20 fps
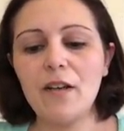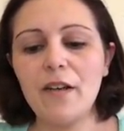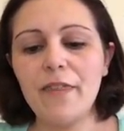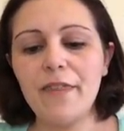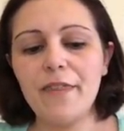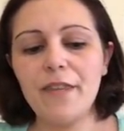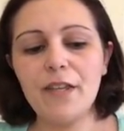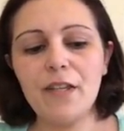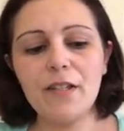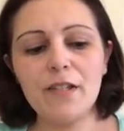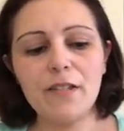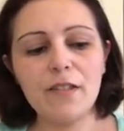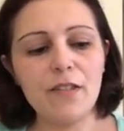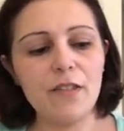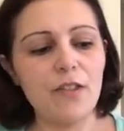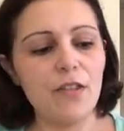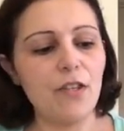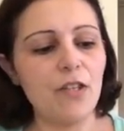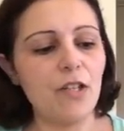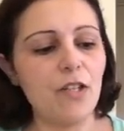I think it's a
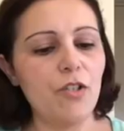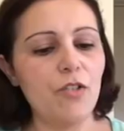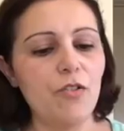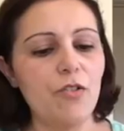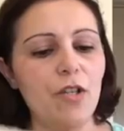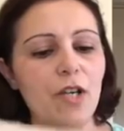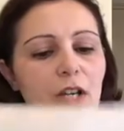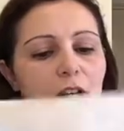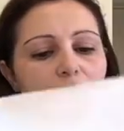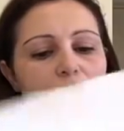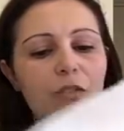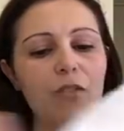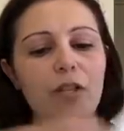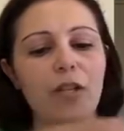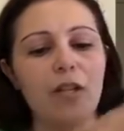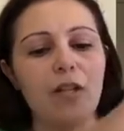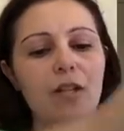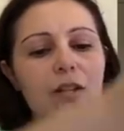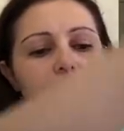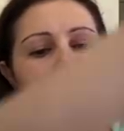32 count
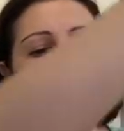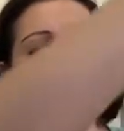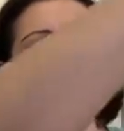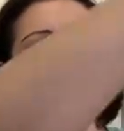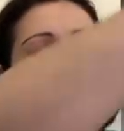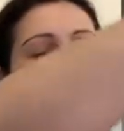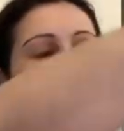Lugana.